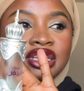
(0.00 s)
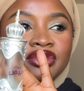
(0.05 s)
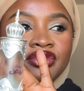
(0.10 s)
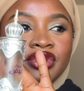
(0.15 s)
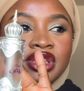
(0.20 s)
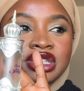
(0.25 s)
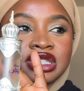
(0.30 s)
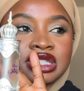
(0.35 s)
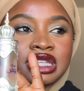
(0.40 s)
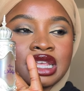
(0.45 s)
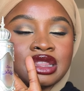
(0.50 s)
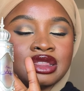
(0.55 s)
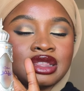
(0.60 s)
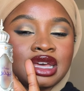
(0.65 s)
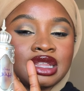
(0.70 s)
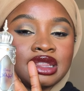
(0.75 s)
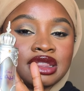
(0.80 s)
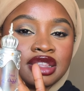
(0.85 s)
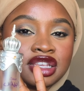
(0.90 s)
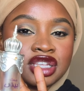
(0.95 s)
if I said
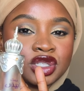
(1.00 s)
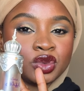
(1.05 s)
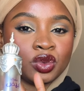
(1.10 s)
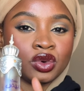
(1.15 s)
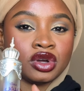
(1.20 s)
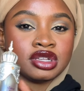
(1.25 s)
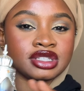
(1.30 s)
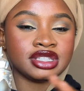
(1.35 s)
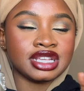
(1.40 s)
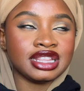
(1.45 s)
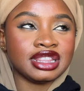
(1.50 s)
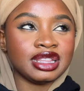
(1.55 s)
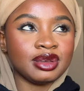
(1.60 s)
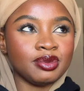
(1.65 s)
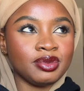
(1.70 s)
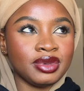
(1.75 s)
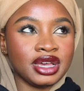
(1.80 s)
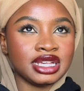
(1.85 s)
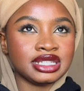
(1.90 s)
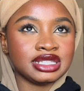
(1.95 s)
that this was the
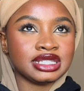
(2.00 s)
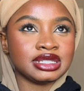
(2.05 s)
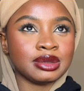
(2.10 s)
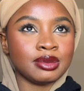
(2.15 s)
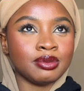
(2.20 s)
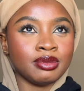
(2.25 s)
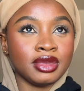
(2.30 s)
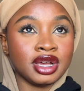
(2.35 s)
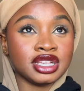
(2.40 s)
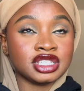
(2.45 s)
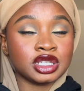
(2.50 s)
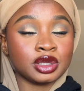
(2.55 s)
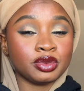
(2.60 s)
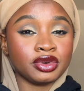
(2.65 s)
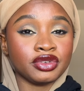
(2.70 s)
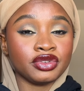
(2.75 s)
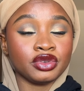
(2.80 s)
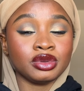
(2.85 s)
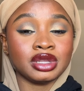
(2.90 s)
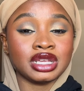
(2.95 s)
best musk
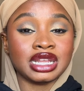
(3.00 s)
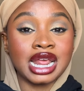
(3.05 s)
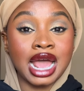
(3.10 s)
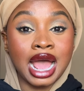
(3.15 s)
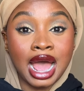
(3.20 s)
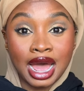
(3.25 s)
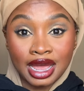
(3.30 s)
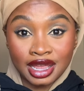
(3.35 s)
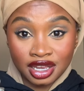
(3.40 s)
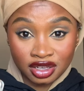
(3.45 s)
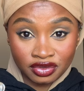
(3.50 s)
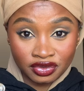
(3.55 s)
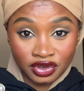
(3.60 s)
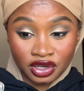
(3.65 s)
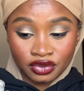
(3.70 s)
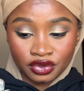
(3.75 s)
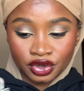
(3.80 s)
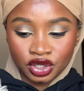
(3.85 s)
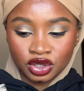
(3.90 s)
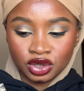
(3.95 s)
perfume that I have
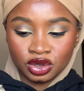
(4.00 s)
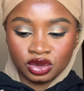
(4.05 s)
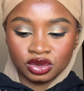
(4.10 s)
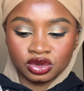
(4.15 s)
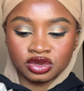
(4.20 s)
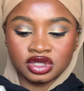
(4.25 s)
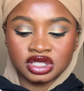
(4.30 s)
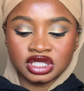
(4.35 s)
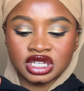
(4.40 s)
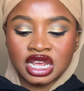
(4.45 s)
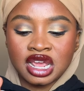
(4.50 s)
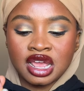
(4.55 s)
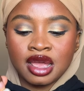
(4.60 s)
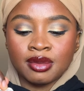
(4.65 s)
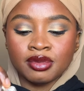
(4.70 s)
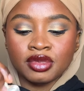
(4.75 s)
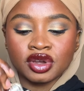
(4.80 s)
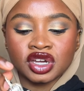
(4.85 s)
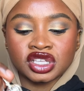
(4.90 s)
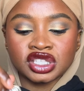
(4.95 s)
ever used,
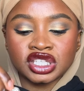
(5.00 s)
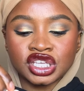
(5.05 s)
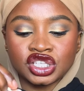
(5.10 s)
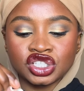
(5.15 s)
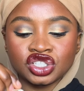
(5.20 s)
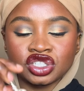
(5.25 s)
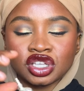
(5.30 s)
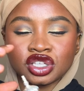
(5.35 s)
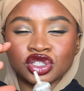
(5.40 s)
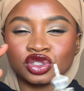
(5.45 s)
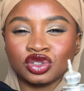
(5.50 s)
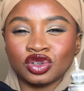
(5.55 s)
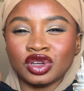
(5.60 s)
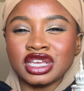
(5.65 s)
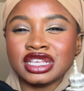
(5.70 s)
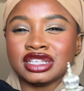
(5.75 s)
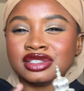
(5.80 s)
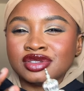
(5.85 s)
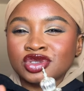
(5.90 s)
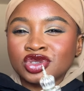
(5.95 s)
because
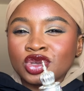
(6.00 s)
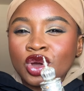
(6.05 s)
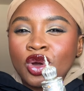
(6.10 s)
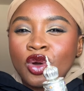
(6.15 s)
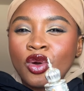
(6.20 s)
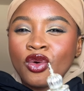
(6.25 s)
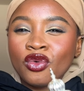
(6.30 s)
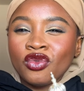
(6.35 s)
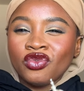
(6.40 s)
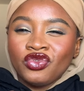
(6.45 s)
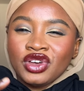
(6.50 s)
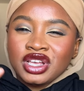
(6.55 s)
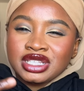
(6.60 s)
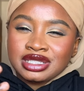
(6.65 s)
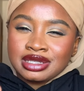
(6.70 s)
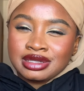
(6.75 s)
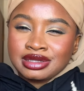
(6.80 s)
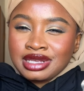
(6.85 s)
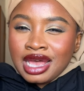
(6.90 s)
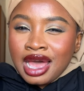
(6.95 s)
it's so
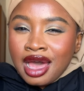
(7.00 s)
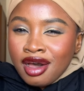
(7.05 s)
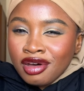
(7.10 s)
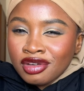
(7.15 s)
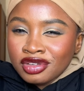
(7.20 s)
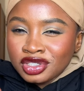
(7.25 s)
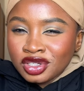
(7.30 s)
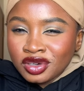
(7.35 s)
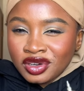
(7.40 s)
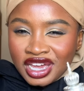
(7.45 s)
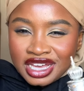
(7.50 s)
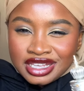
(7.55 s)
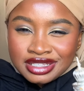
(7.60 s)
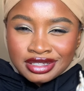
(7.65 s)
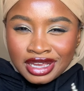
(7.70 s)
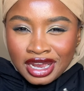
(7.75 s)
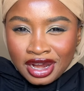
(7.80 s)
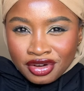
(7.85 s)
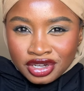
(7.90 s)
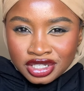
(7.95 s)
versatile. You know, it has
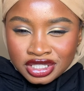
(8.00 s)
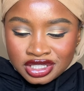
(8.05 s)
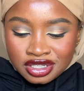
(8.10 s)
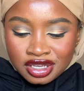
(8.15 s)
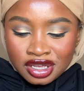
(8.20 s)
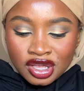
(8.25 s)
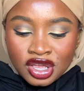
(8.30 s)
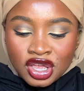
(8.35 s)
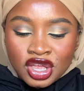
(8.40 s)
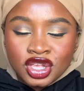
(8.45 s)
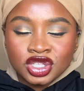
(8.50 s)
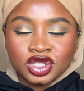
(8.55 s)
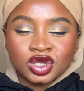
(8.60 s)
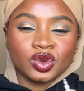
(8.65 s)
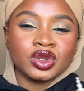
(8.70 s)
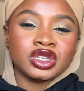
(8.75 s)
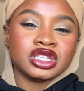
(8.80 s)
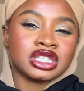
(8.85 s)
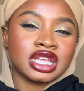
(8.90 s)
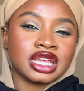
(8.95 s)
character. So
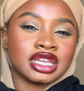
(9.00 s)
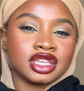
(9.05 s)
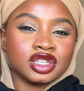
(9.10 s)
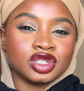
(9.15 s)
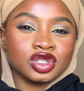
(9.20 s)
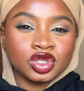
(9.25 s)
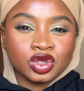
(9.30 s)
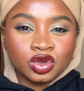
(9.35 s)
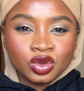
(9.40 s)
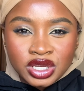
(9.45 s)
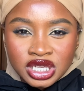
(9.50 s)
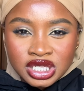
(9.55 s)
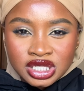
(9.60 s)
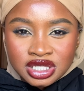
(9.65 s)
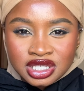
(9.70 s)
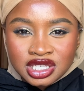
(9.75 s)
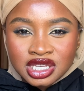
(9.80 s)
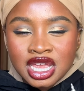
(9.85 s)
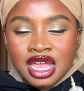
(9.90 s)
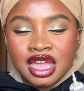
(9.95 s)
it's like, it's
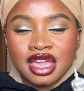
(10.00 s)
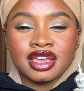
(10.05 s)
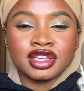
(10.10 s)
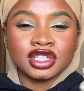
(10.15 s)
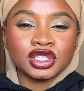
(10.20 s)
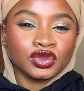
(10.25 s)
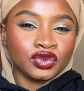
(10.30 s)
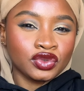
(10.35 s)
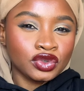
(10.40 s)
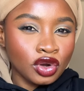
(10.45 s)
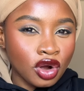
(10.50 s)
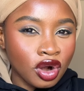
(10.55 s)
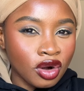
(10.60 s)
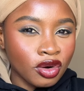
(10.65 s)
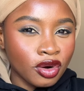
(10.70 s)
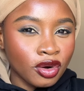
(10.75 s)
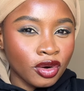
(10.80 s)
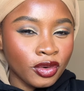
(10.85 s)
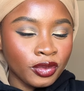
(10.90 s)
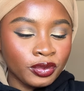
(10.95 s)
sweet, it's
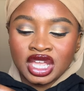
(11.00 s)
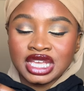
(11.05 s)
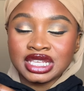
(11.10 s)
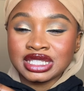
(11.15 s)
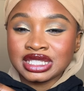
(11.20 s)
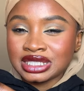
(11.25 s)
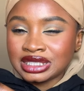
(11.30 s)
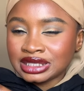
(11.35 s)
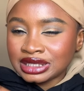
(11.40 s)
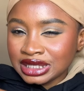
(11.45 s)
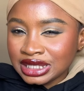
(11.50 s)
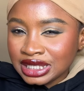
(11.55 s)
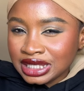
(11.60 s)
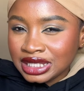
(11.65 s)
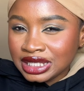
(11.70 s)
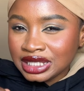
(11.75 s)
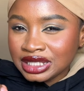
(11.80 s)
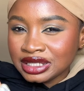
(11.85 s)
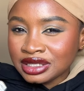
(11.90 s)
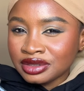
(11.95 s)
floral, it's
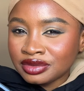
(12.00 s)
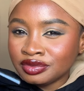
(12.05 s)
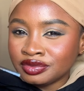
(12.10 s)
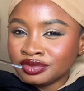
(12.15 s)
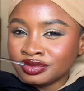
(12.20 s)
clean,